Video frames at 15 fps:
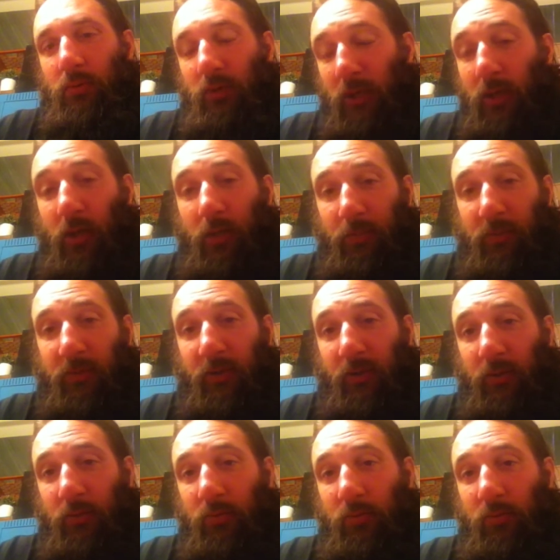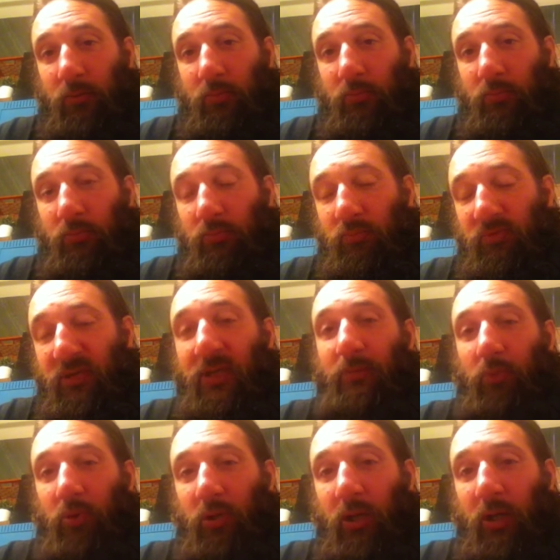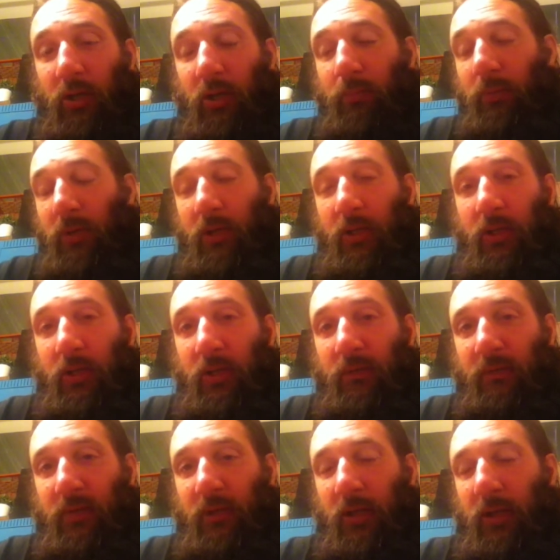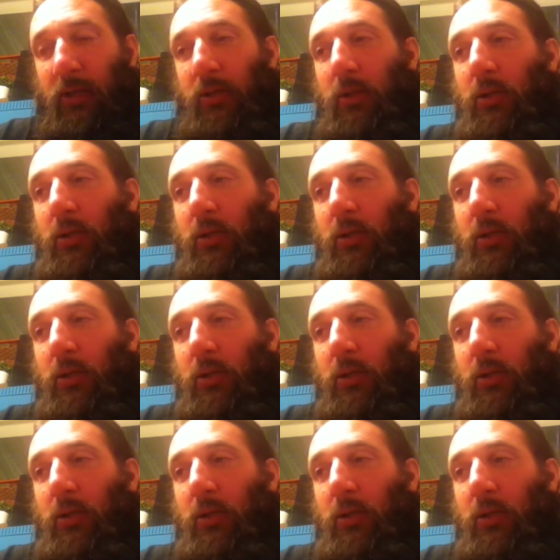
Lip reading: a hypothetical team or lineup on any given night,